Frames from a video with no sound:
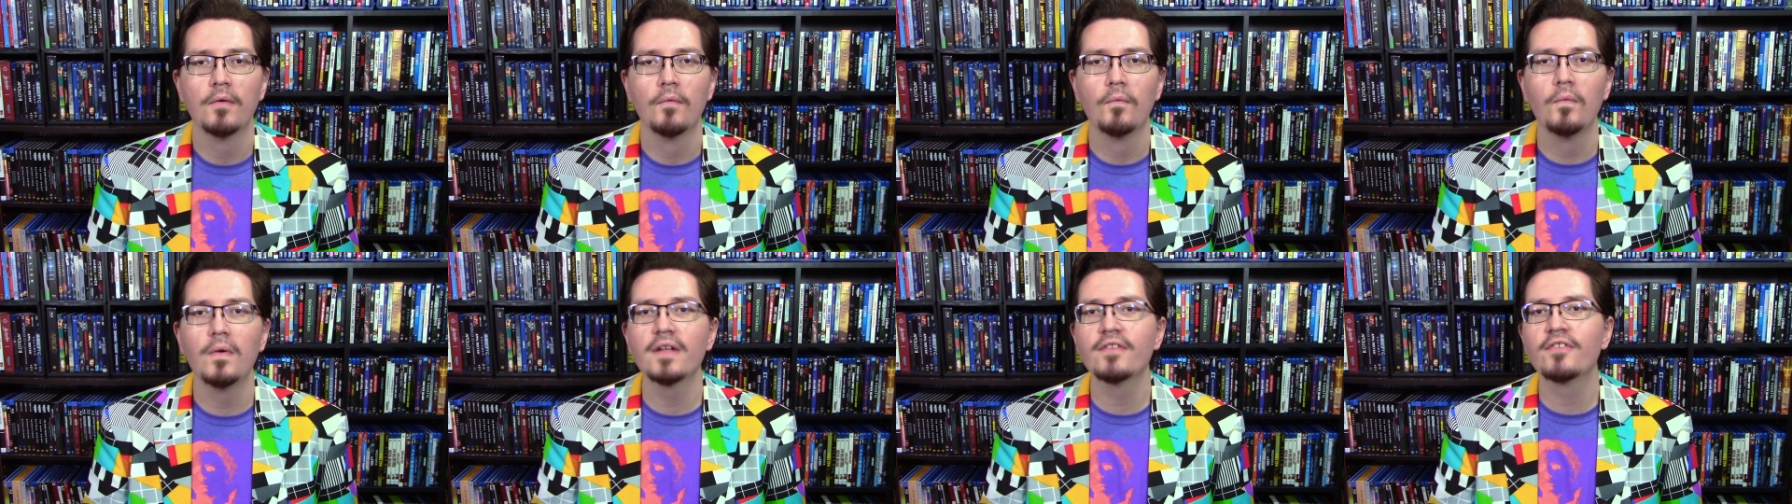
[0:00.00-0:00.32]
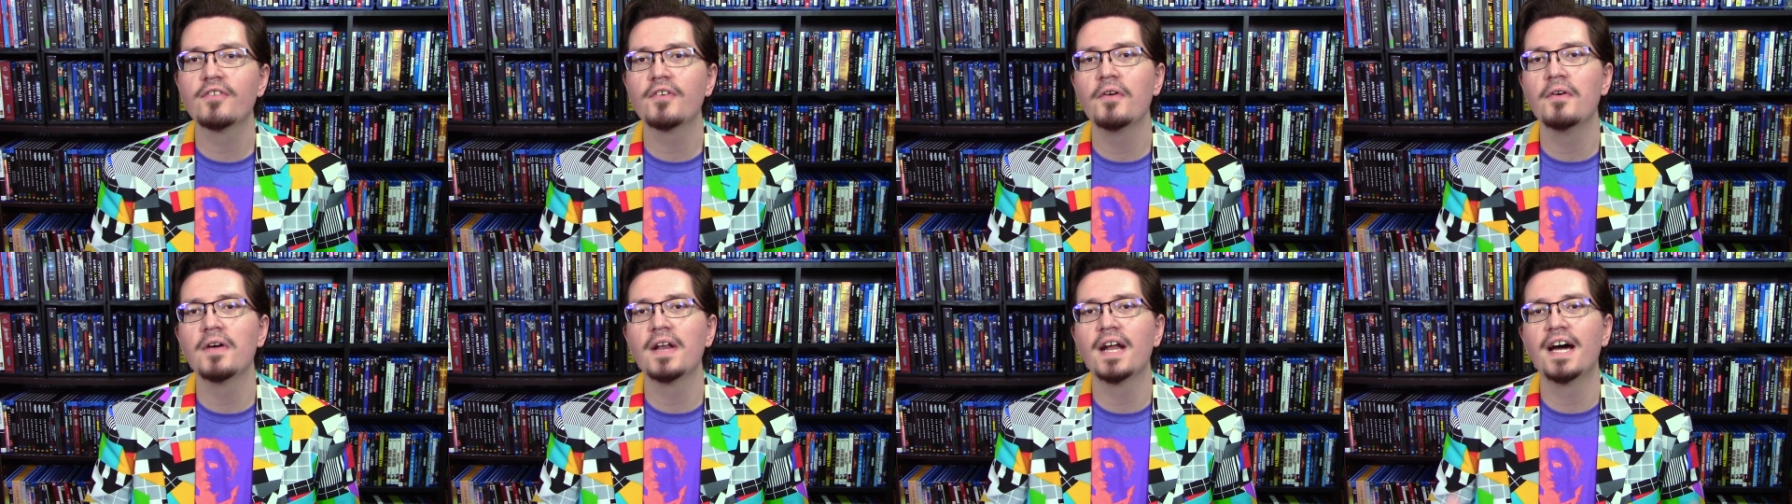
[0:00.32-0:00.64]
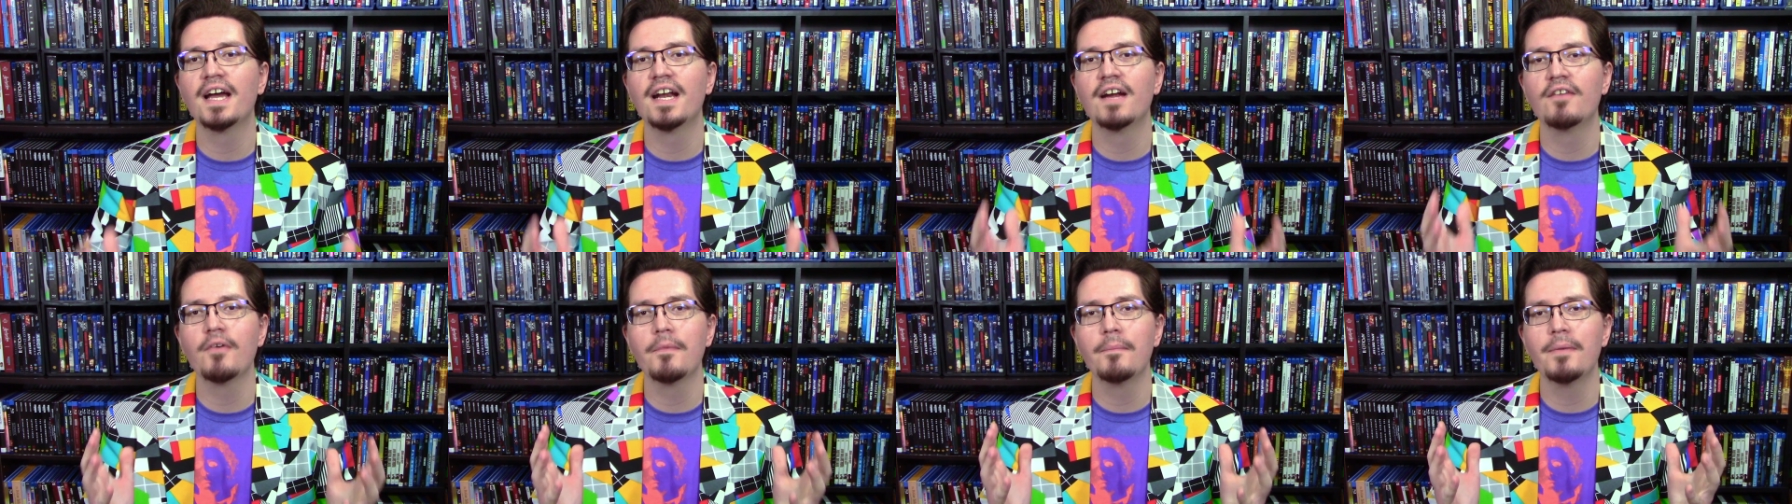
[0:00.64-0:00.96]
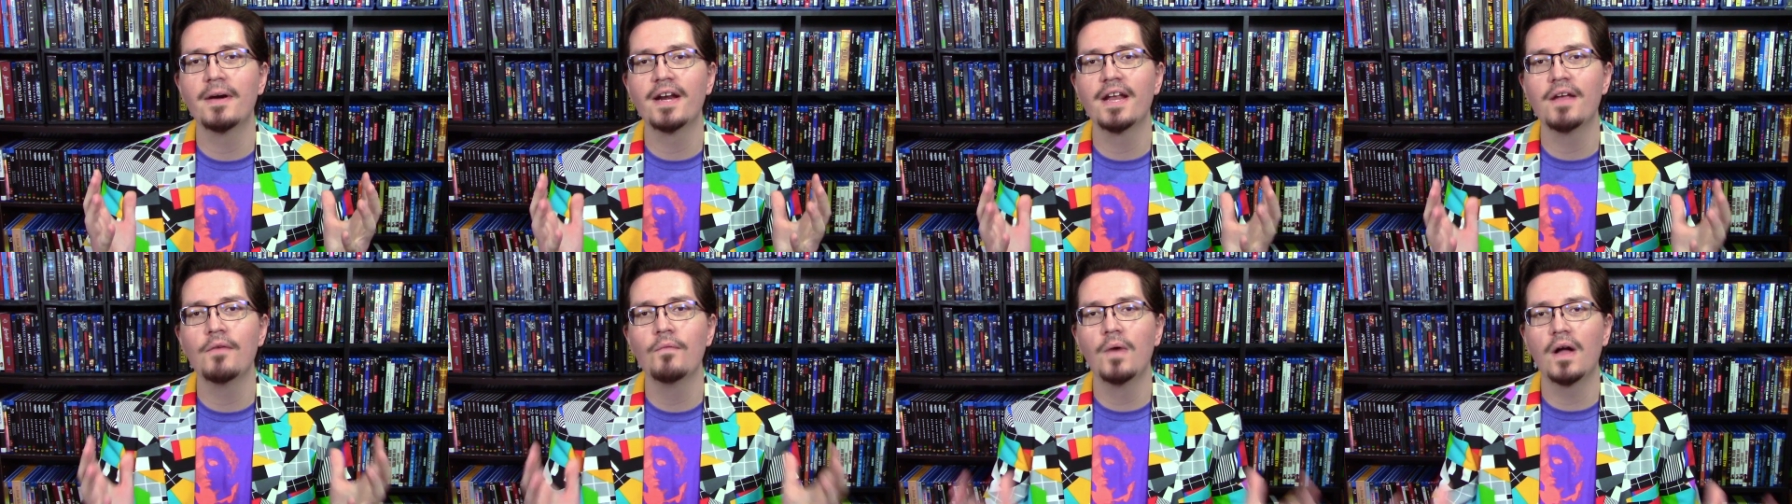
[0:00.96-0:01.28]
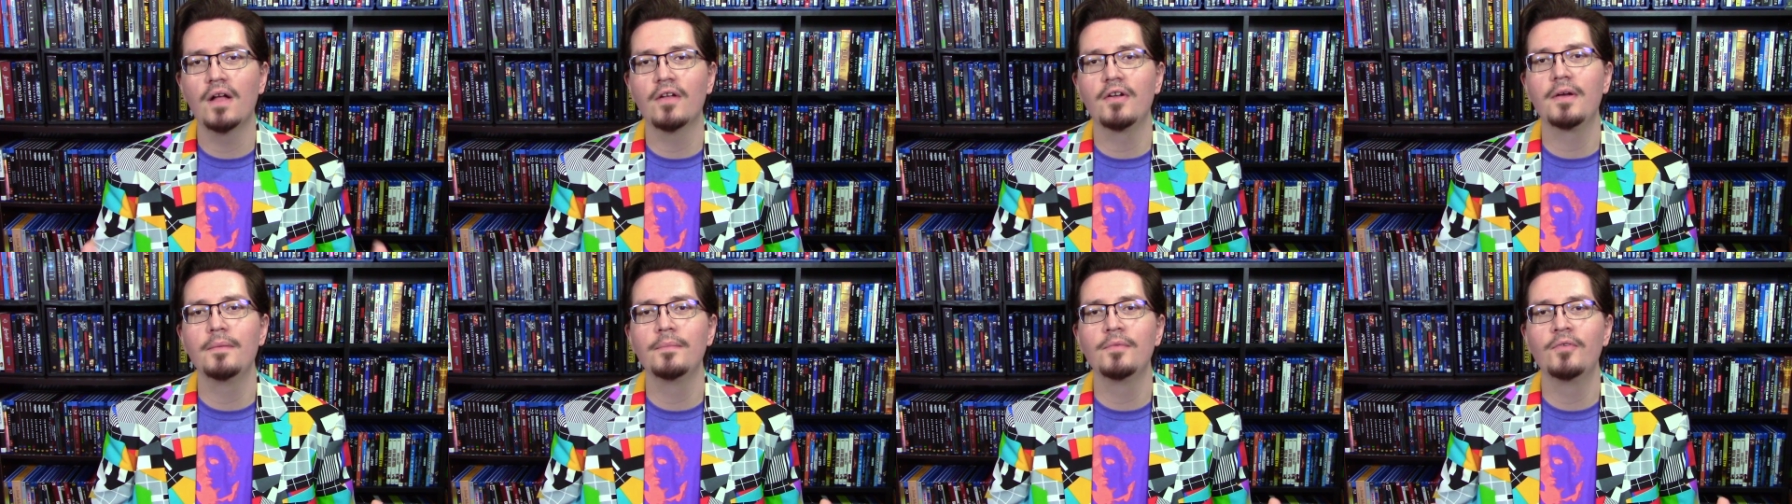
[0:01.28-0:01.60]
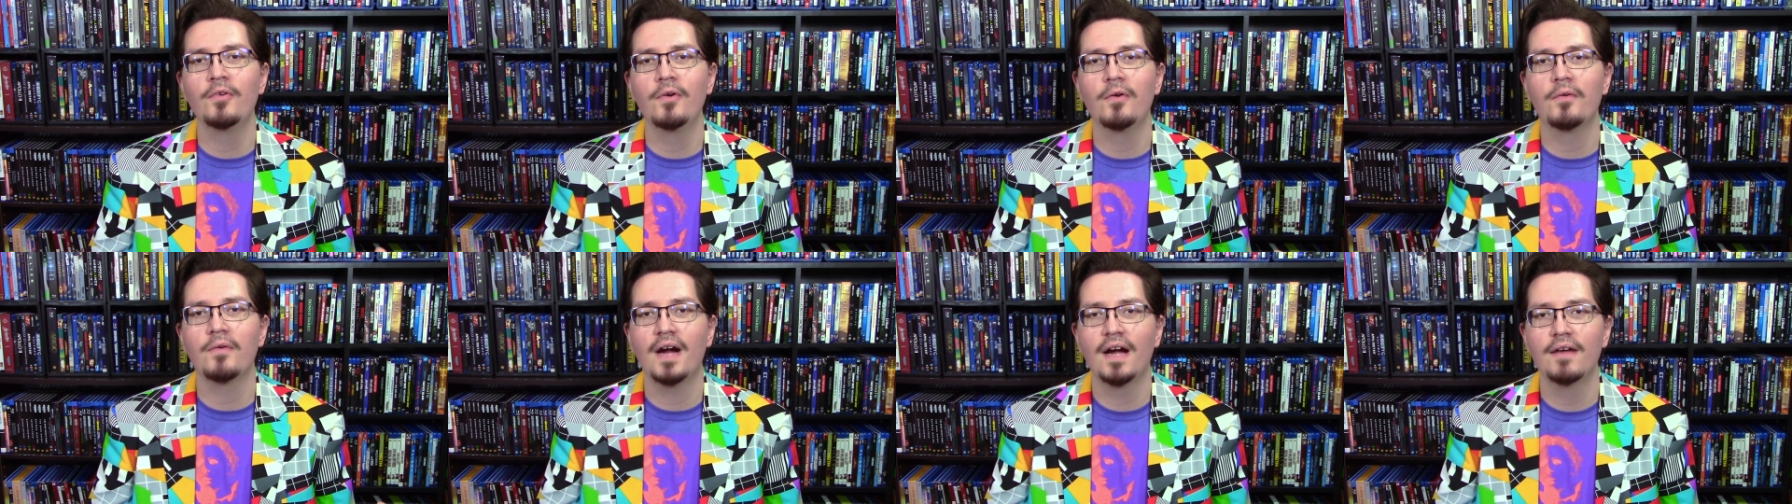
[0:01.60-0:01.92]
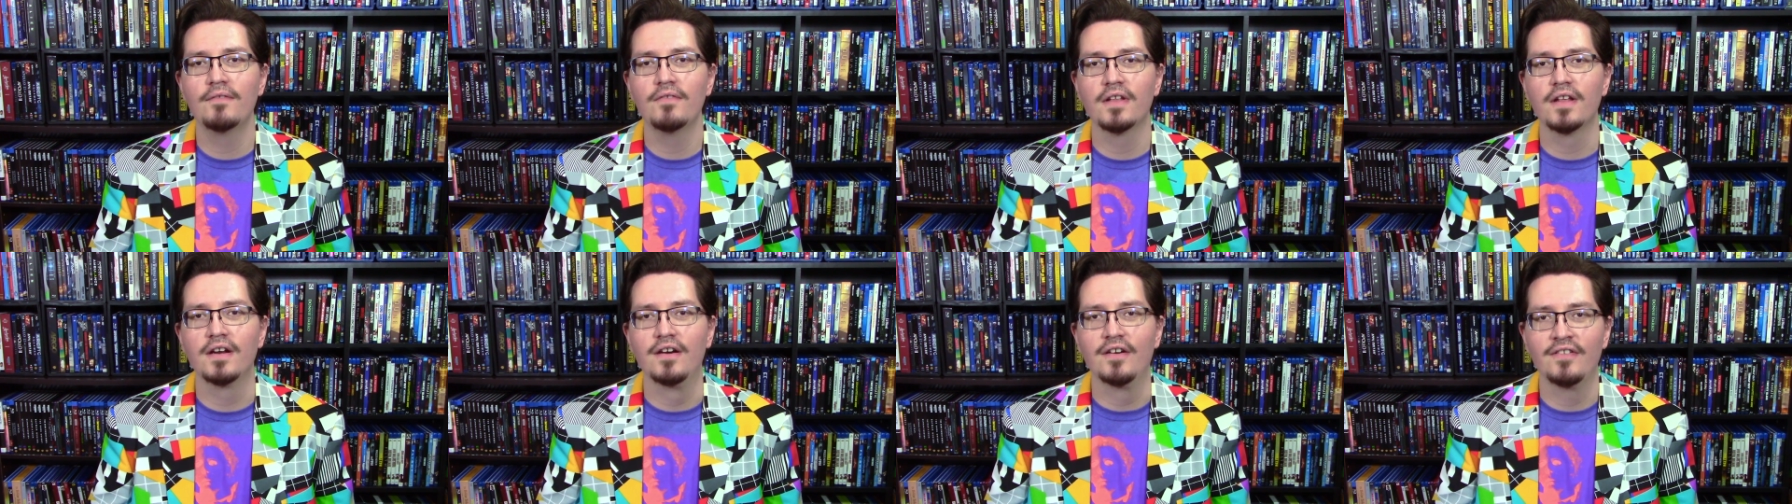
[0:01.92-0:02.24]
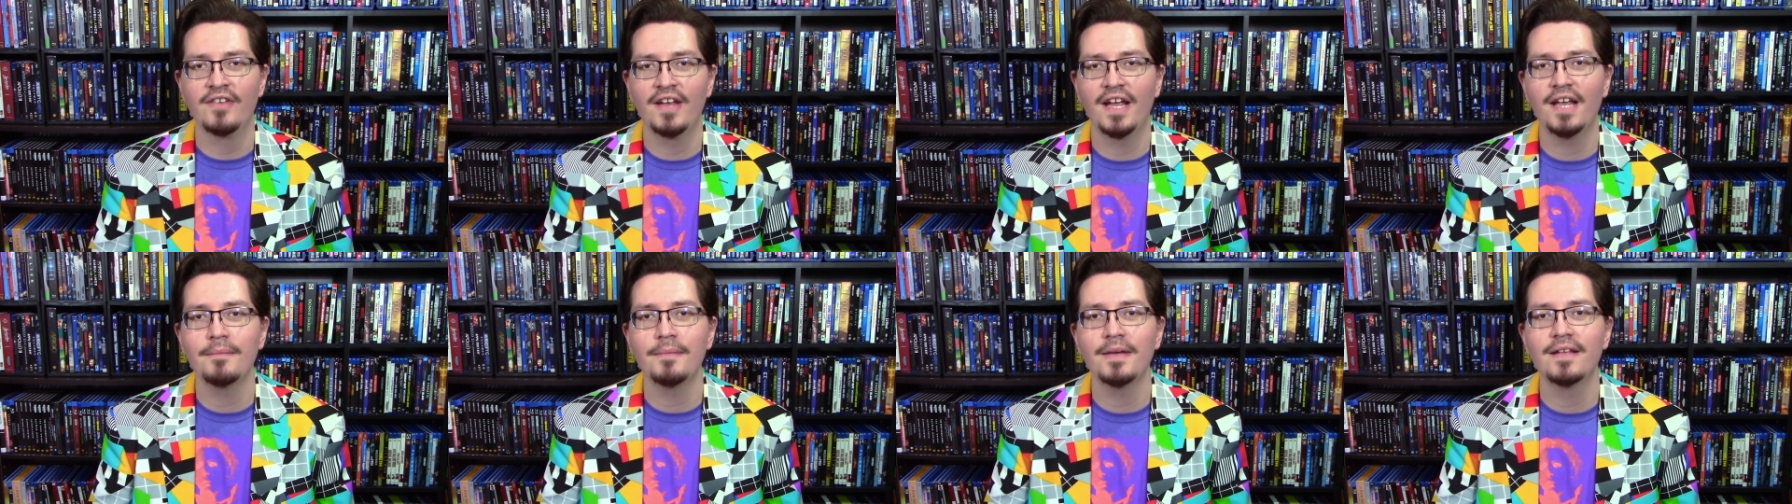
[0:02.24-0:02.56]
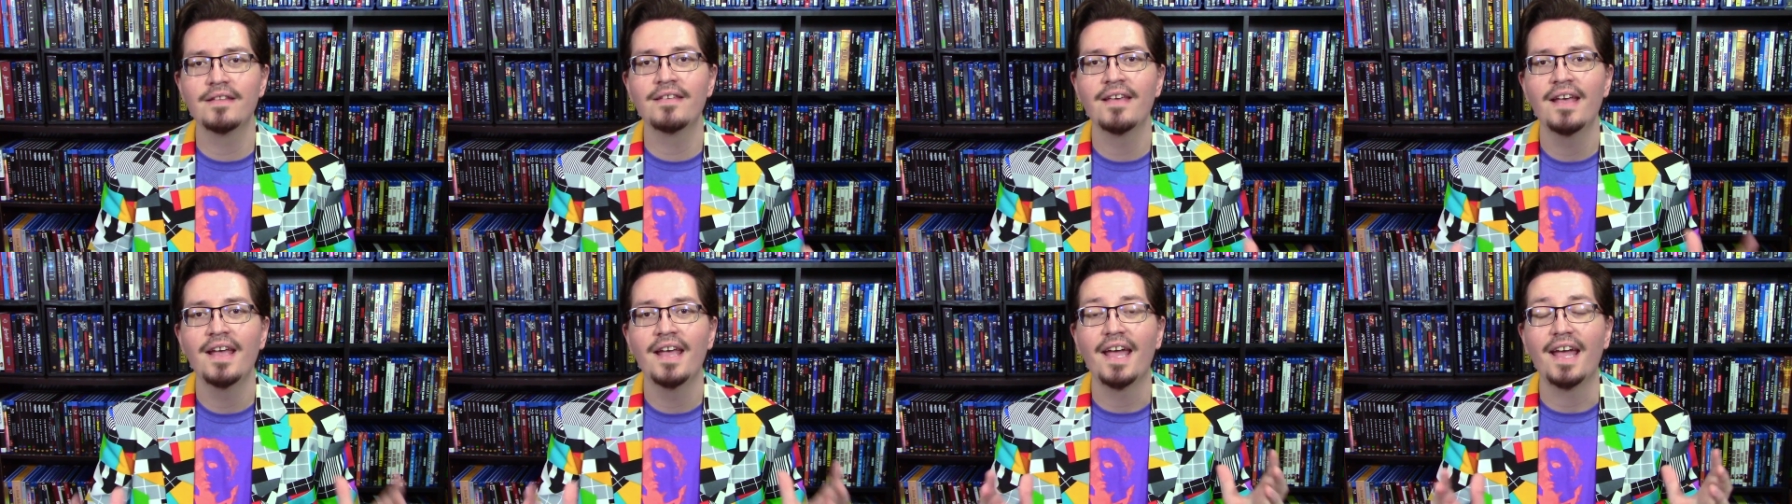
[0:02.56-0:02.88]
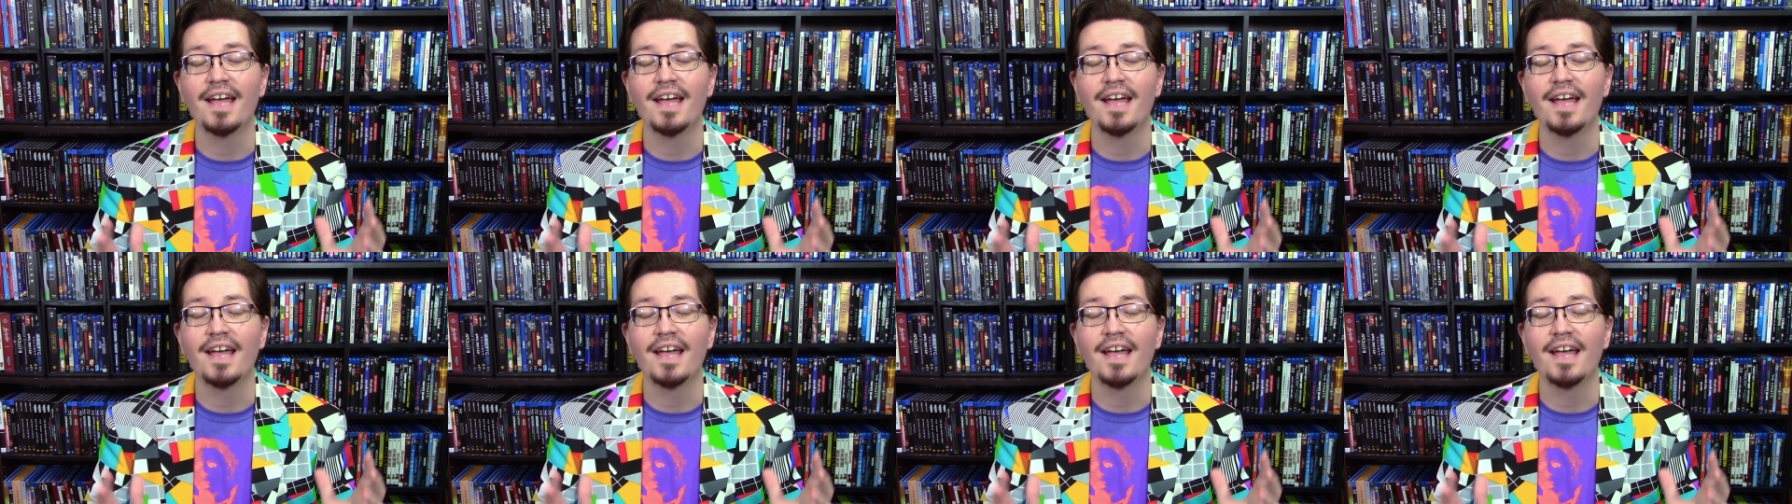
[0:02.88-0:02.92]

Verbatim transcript: What's going on everybody? Welcome to Arrival Entertainment,